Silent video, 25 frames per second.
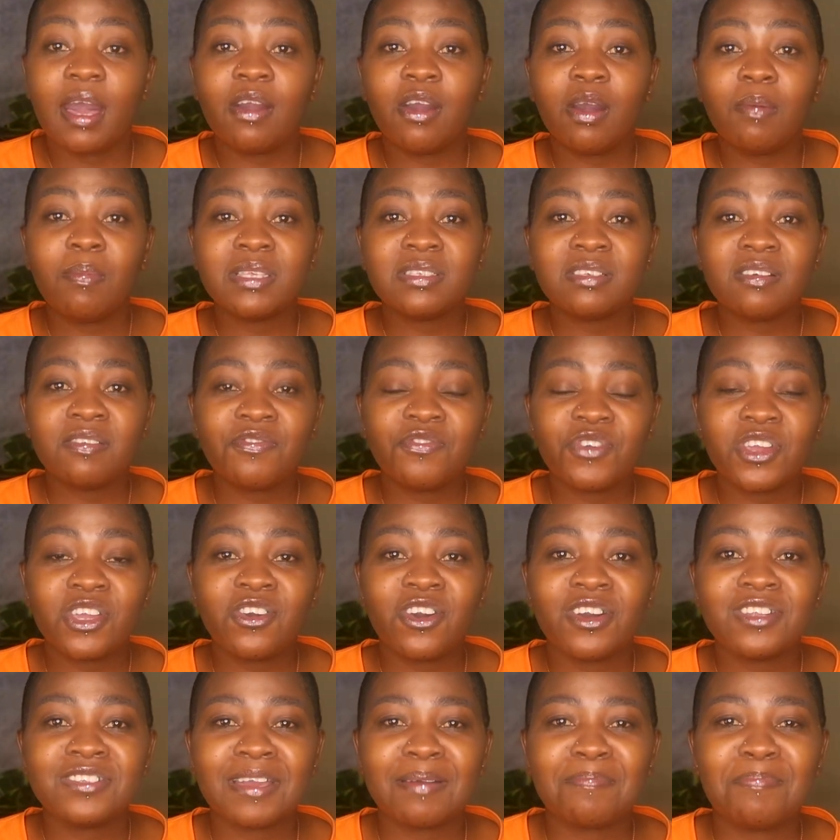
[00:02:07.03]
I got myself 3
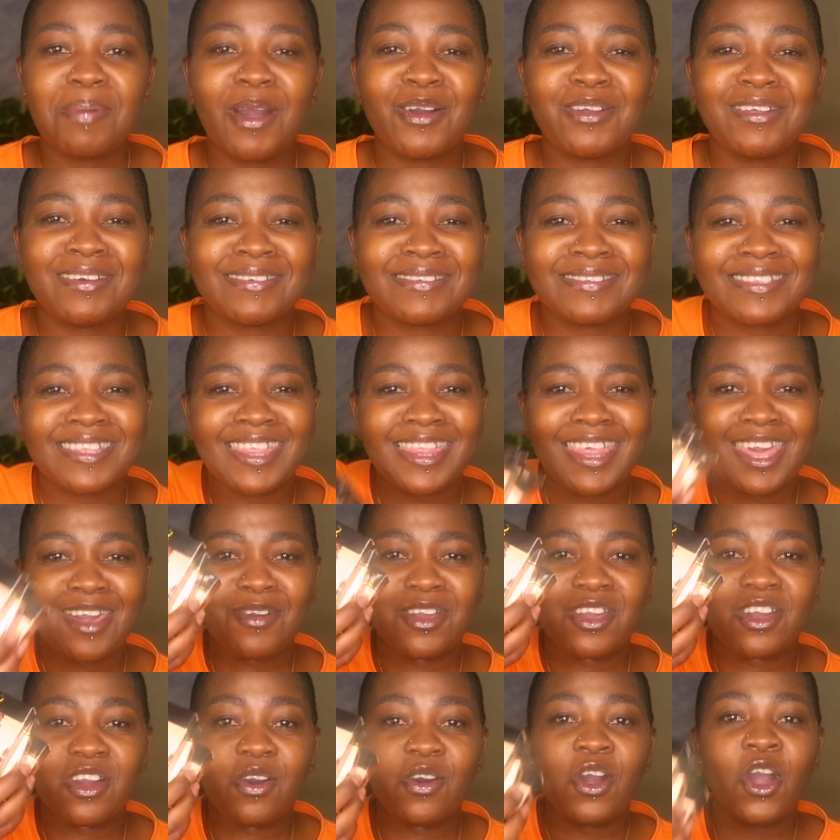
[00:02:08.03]
contact powders. Here
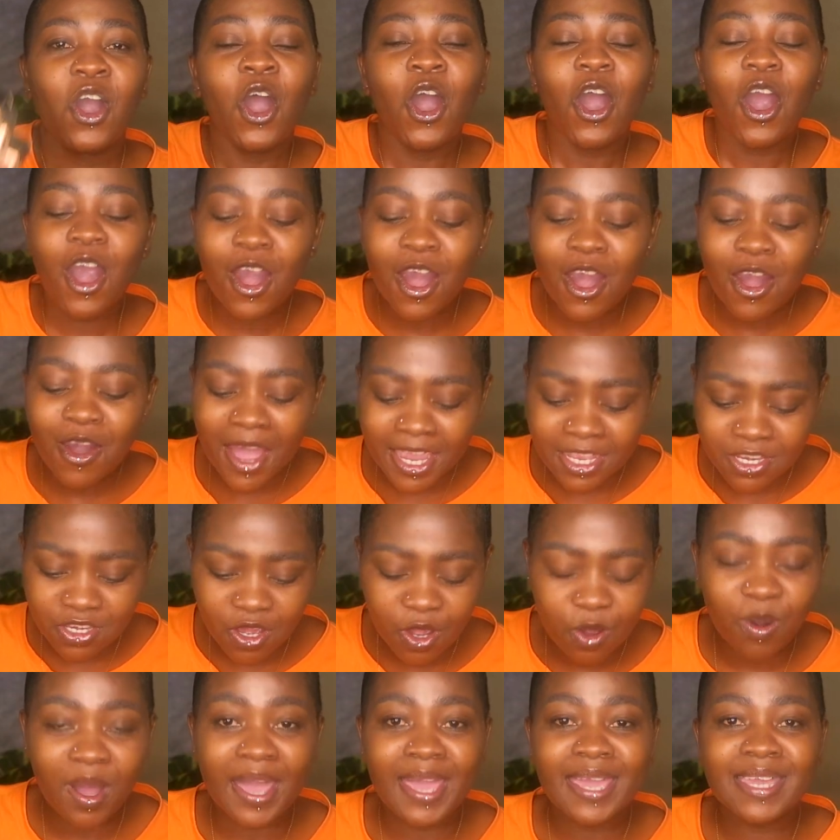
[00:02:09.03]
we go. Oh, I
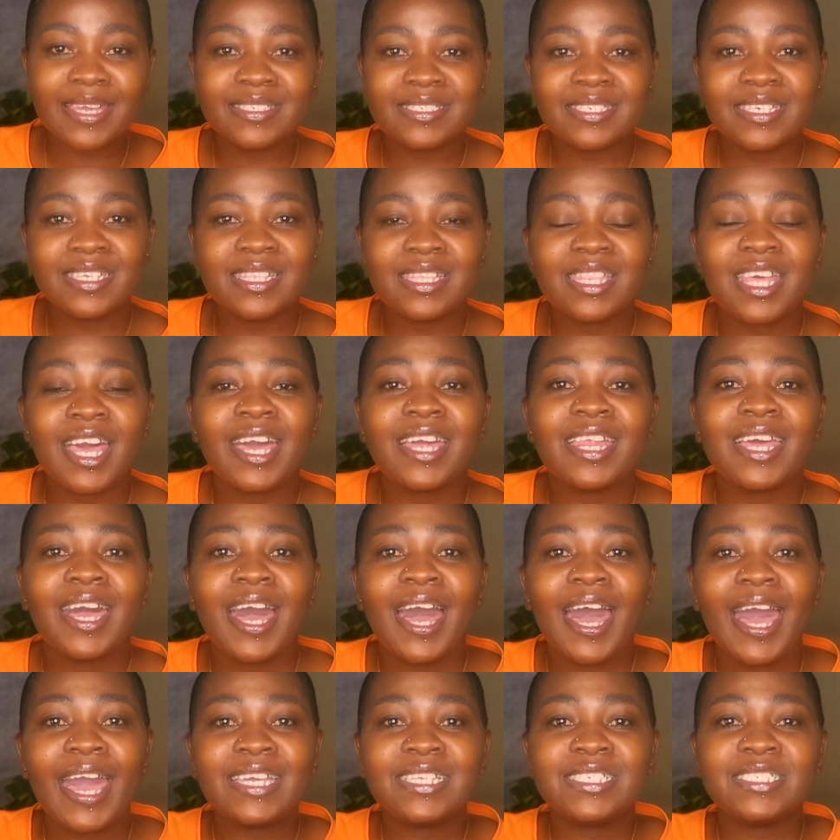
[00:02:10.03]
know why I did that.
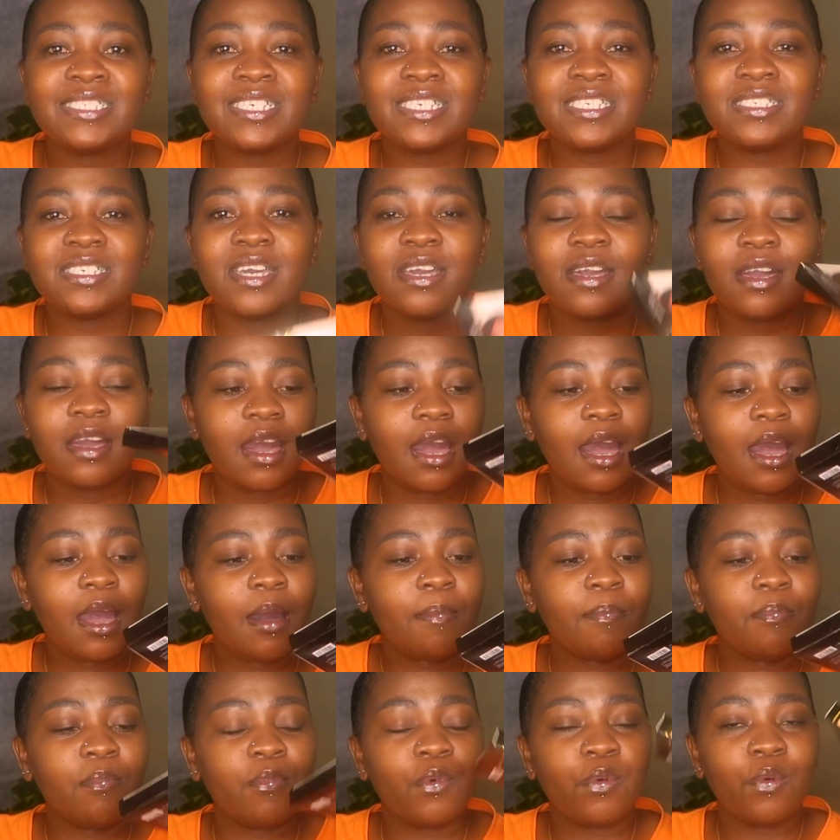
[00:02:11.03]
I did
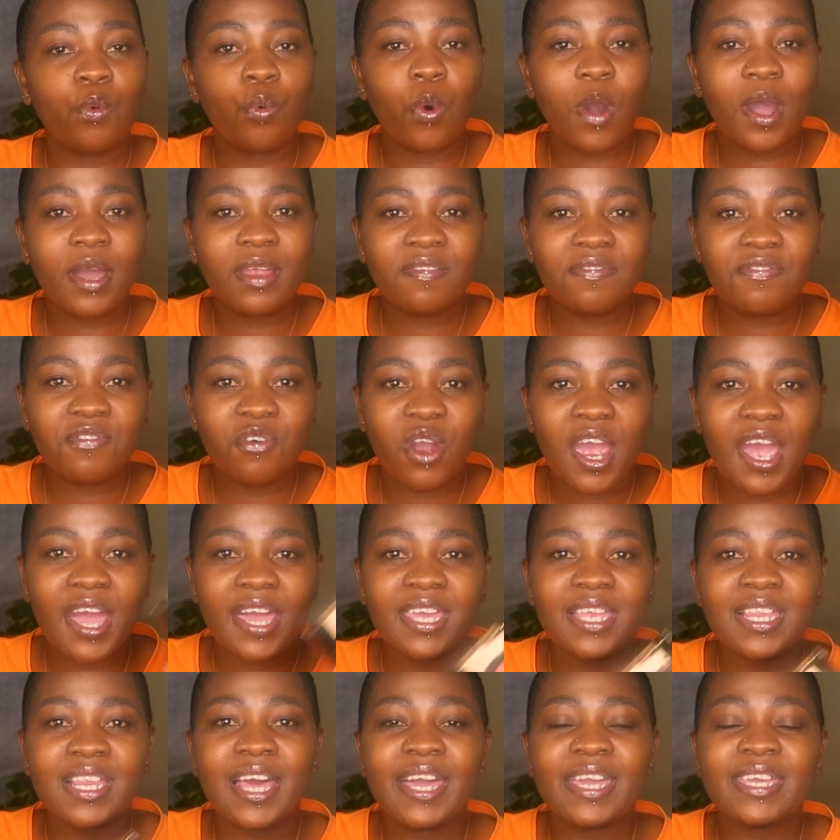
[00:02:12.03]
one for
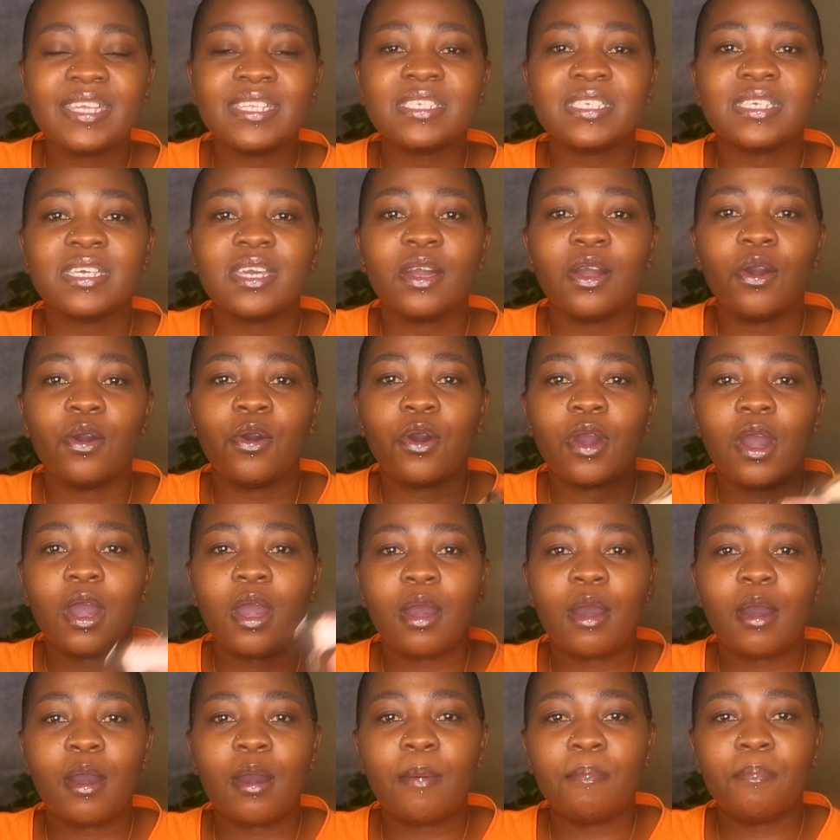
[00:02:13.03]
highlight.
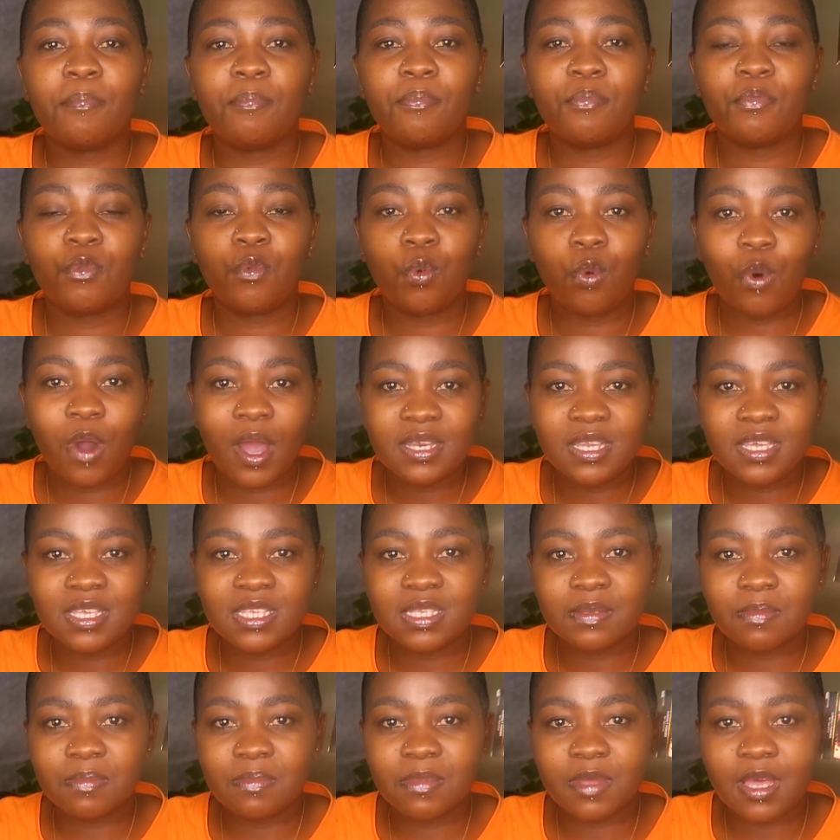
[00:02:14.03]
One
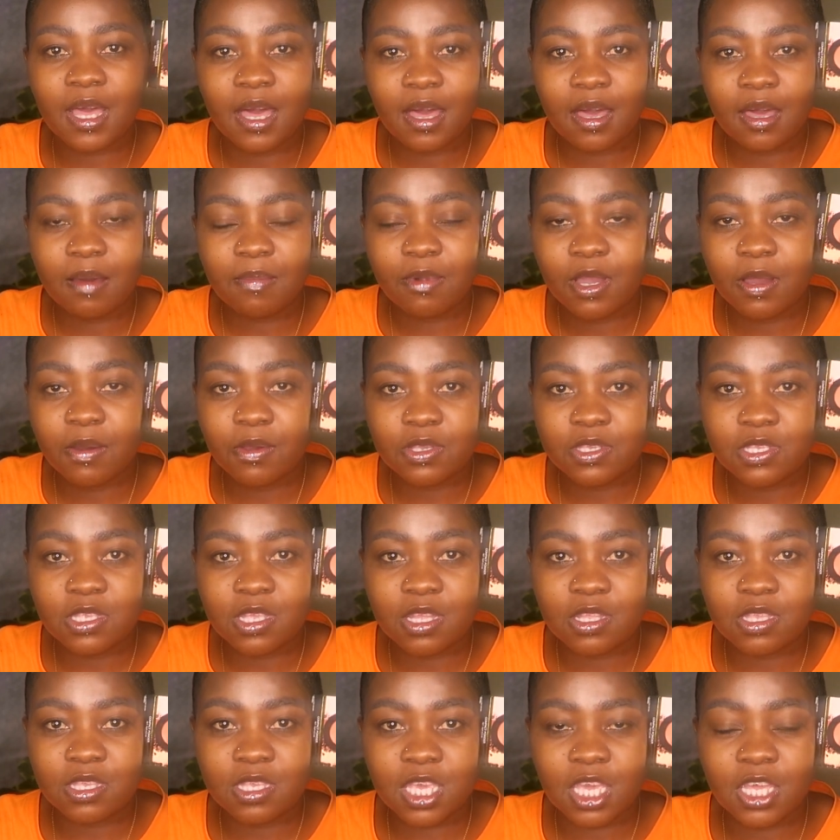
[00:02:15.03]
is
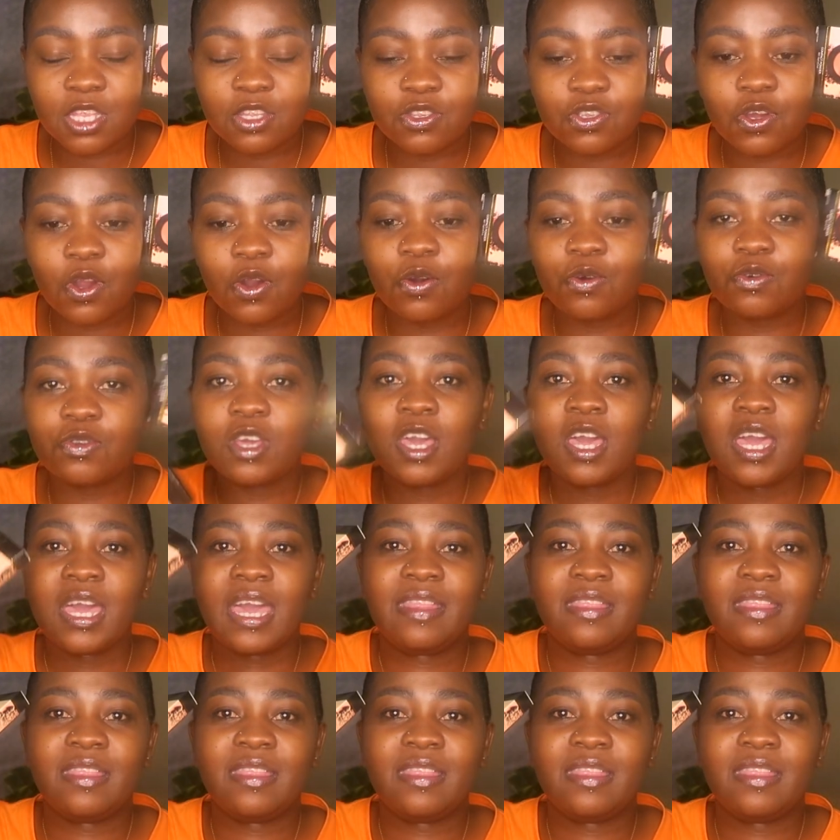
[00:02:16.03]
skin tone.